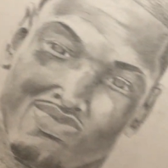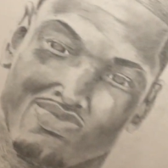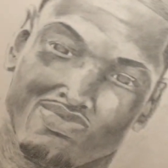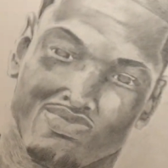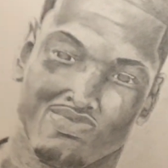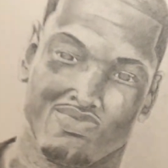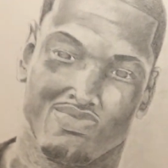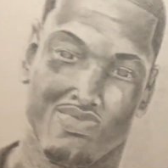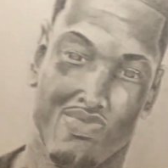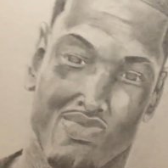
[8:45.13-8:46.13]
Even now
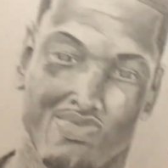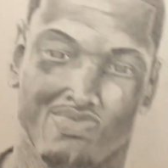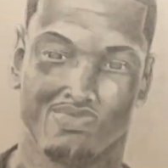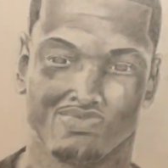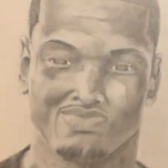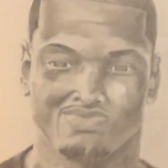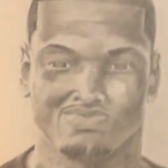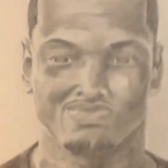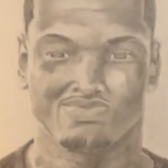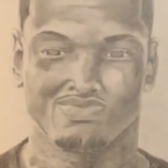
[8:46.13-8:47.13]
I'm still working on portraits. I
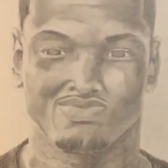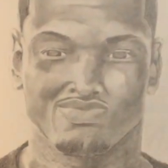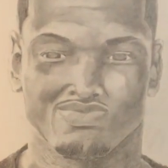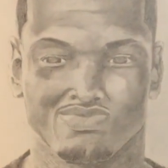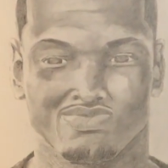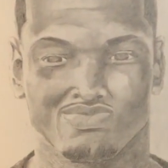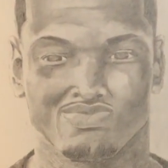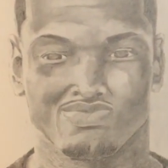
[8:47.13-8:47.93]
really fell off, but